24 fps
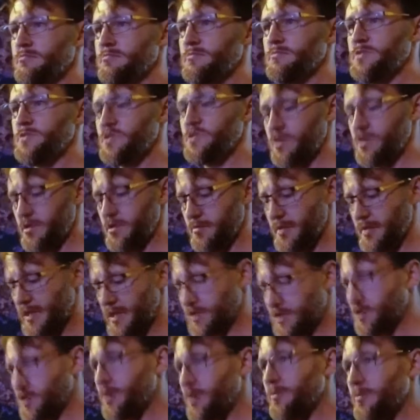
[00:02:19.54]
So in the
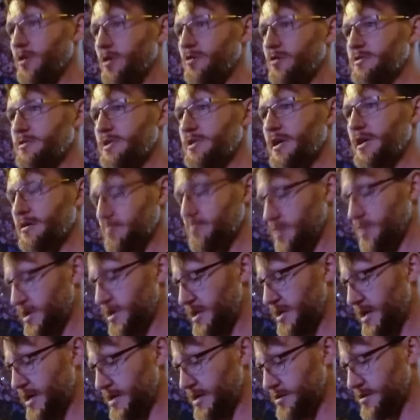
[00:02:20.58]
meantime I'll take my
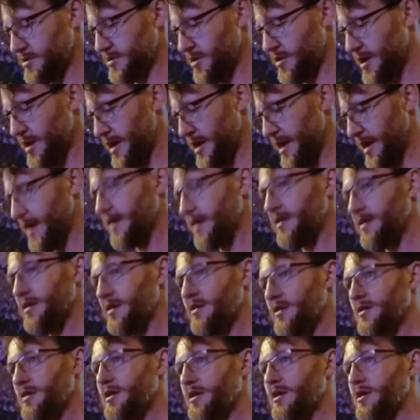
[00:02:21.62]
dark slide out
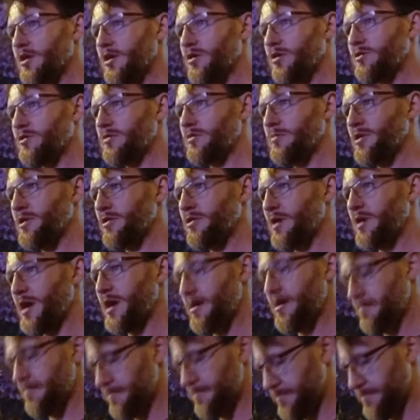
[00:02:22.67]
and lock the mirror up.
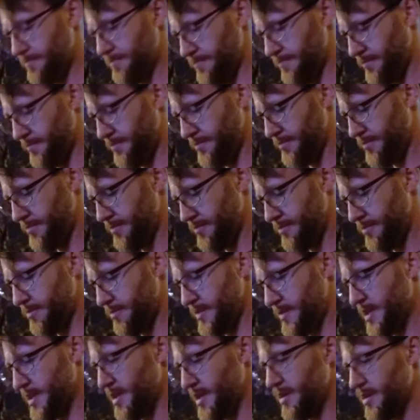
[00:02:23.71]

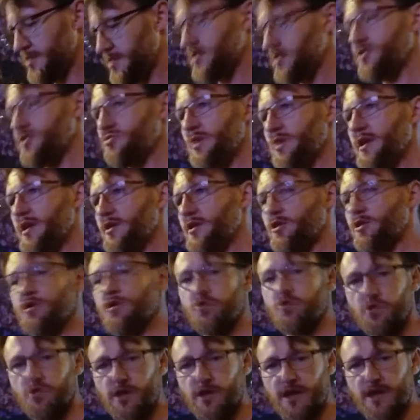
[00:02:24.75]
So it's ready to go.
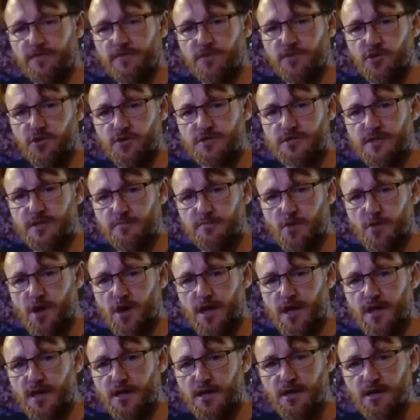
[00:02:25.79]
All I have to do is hit
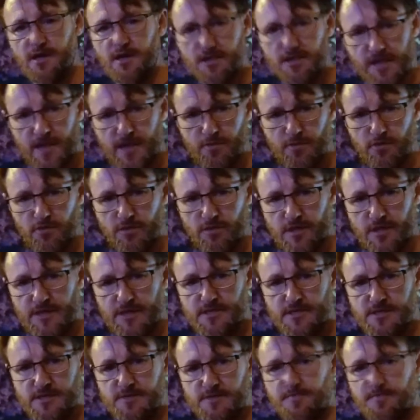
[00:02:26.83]
my cable release